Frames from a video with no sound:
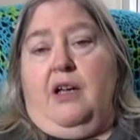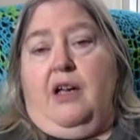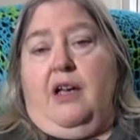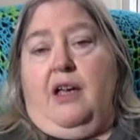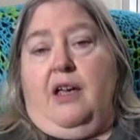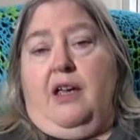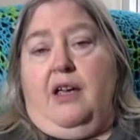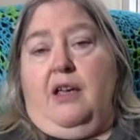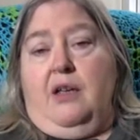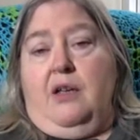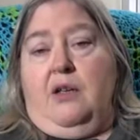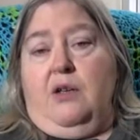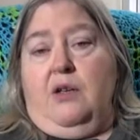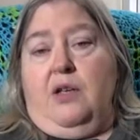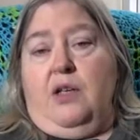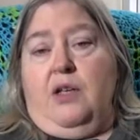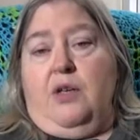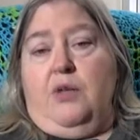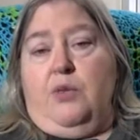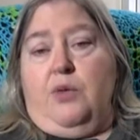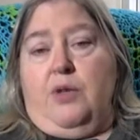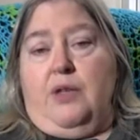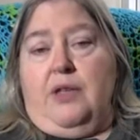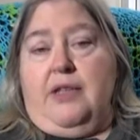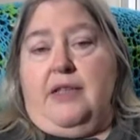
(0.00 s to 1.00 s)
and
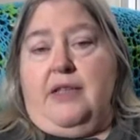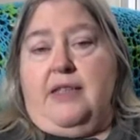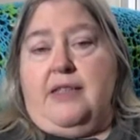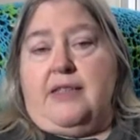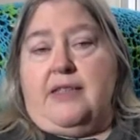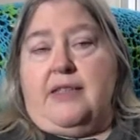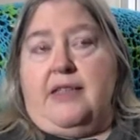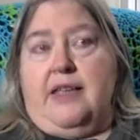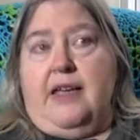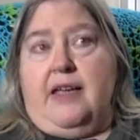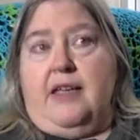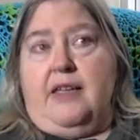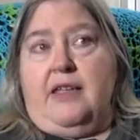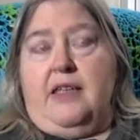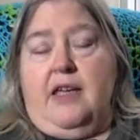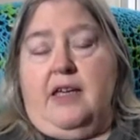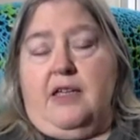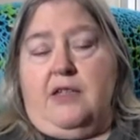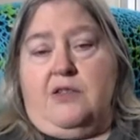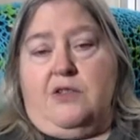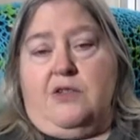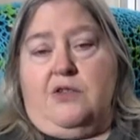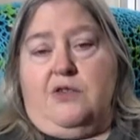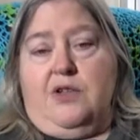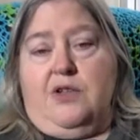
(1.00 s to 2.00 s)
he released that
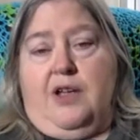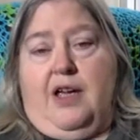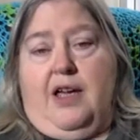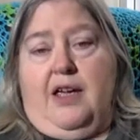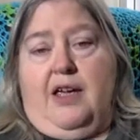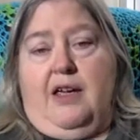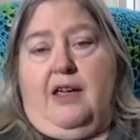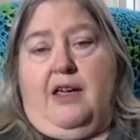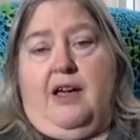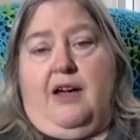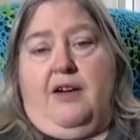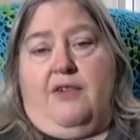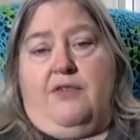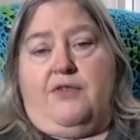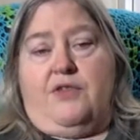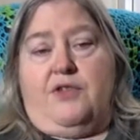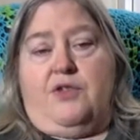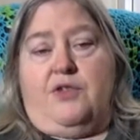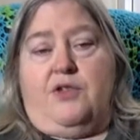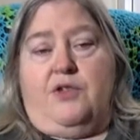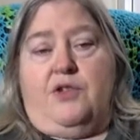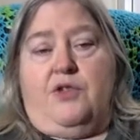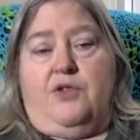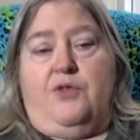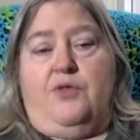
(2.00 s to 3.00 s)
yesterday
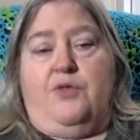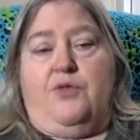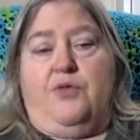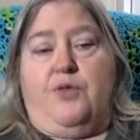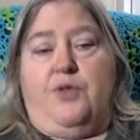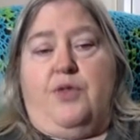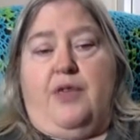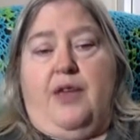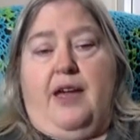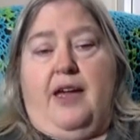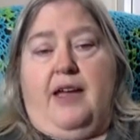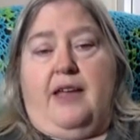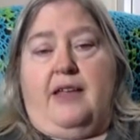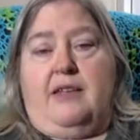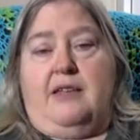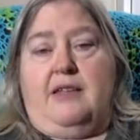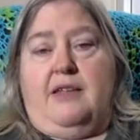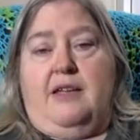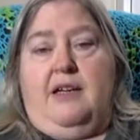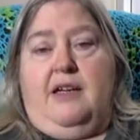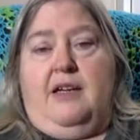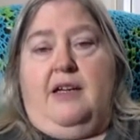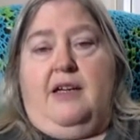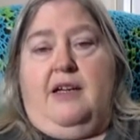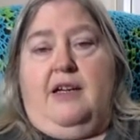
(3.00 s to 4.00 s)
afternoon for that
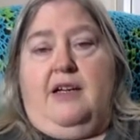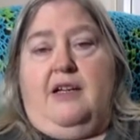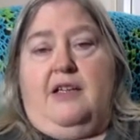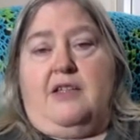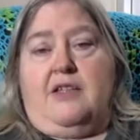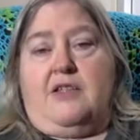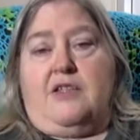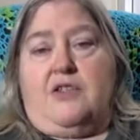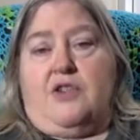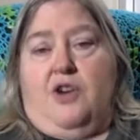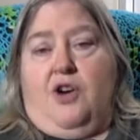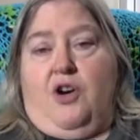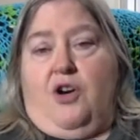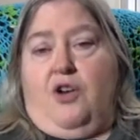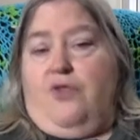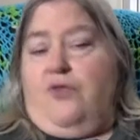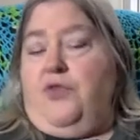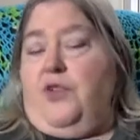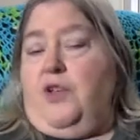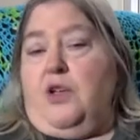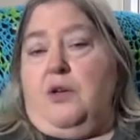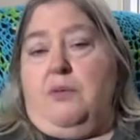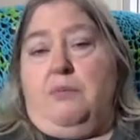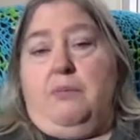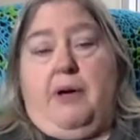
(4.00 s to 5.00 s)
scarf.
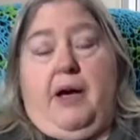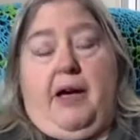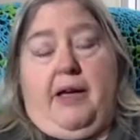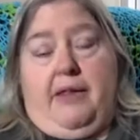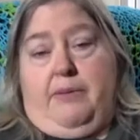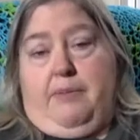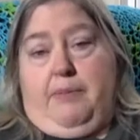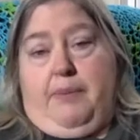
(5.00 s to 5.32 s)
You can buy the